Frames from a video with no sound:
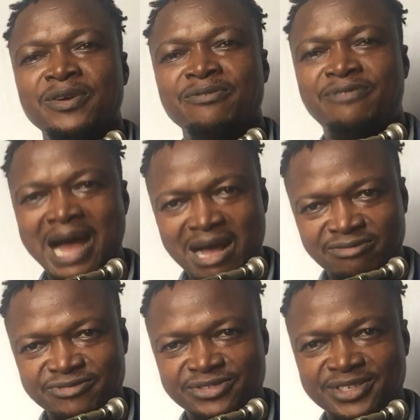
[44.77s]

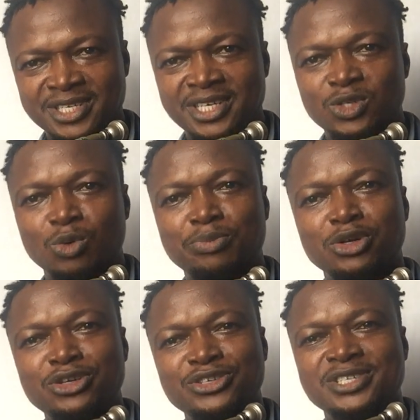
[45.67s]
valves to
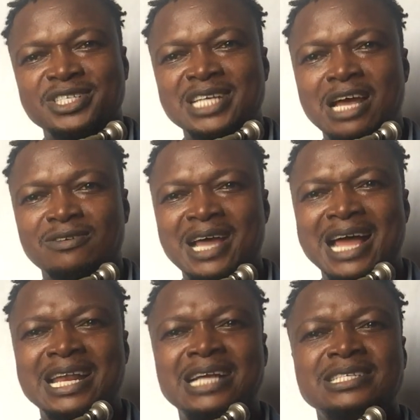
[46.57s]
produce the sound,
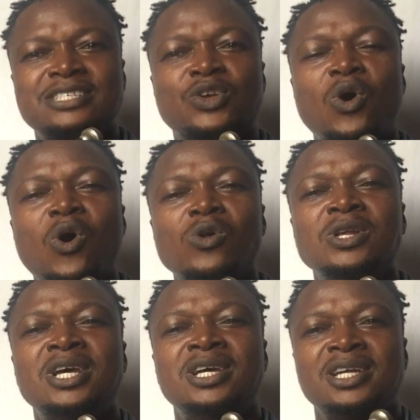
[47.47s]
and that is called
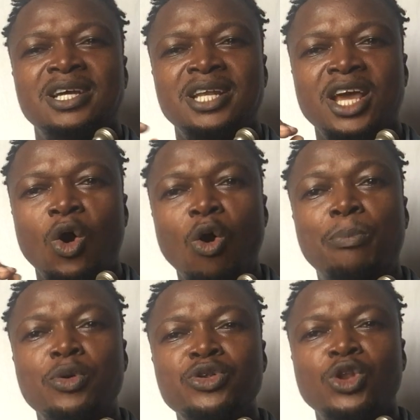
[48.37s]
the
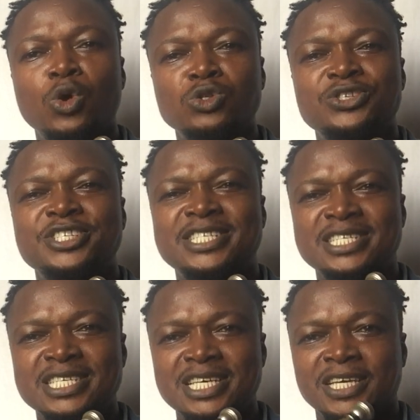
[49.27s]
open note
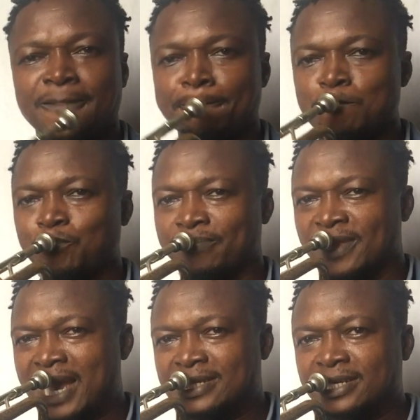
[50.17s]
C.
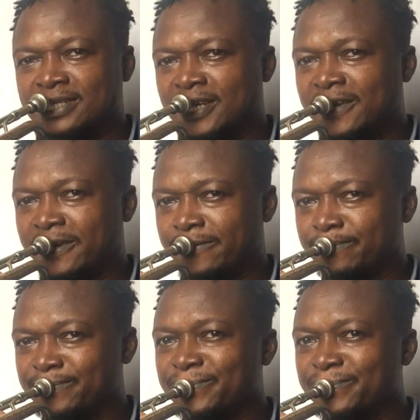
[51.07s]
I take it again.